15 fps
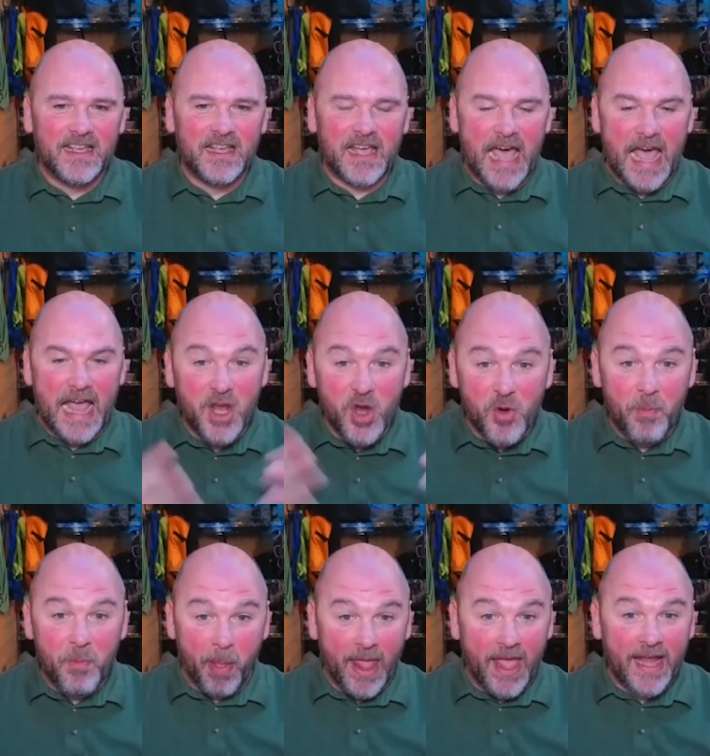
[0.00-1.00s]
I go
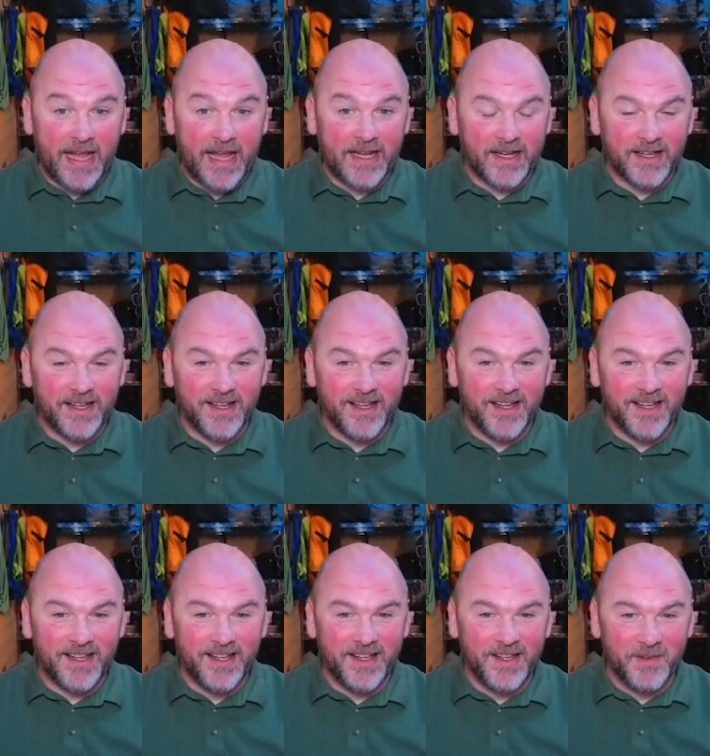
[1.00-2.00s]
blank.
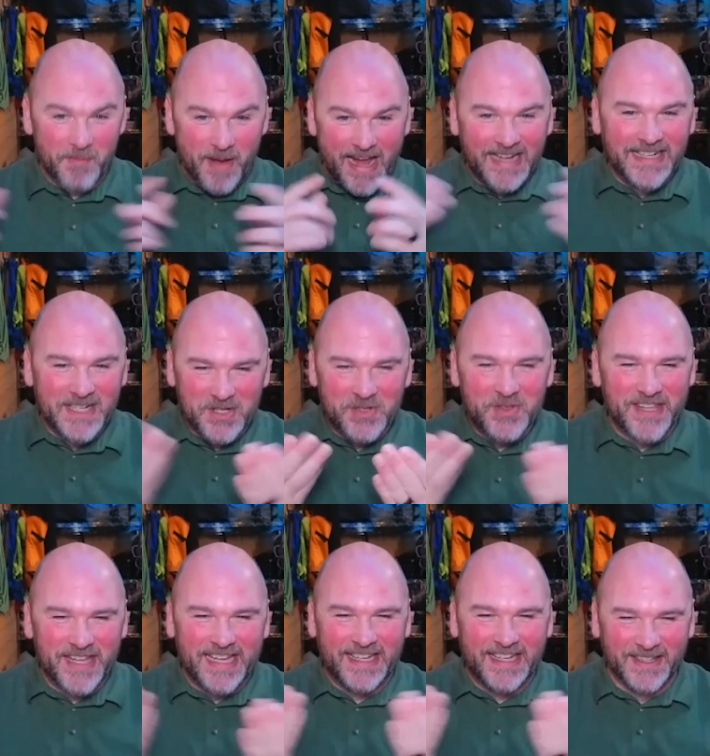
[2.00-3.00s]
My initial
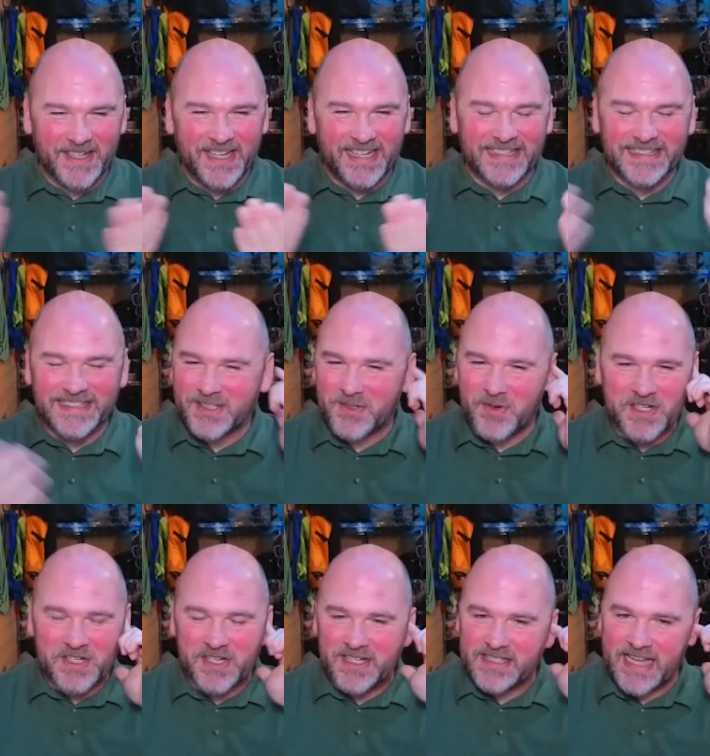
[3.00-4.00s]
thing in looking at this
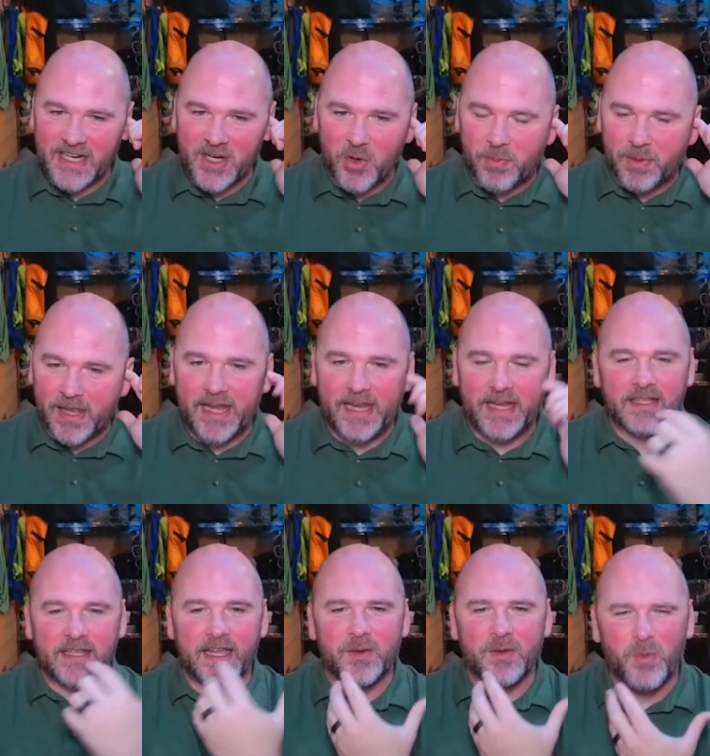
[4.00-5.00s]
question is I go blank.
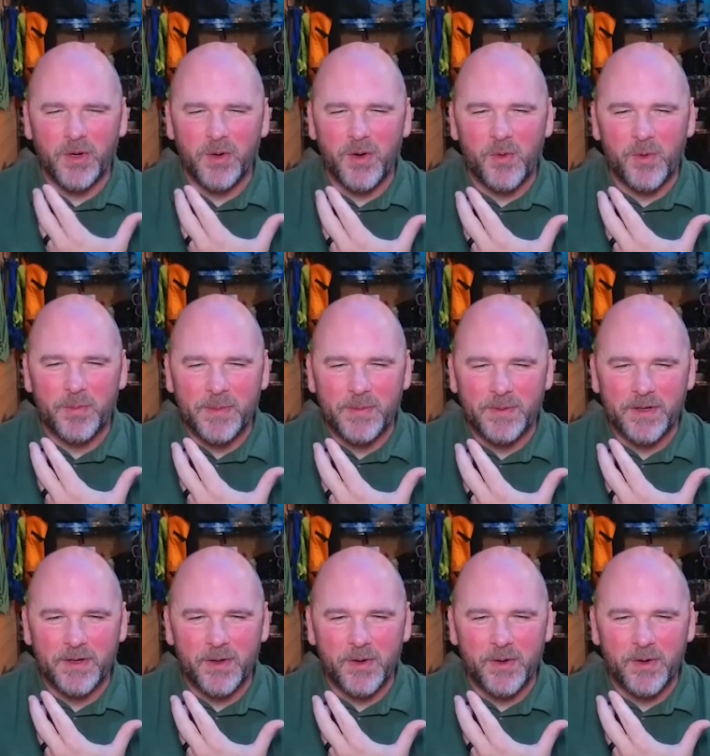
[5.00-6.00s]
Like, what do I want people to
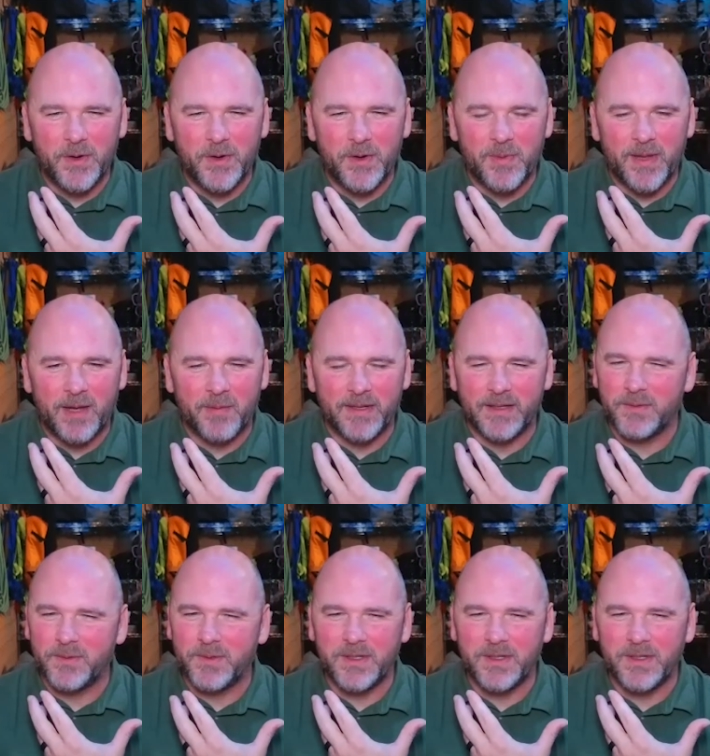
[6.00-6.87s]
know about me?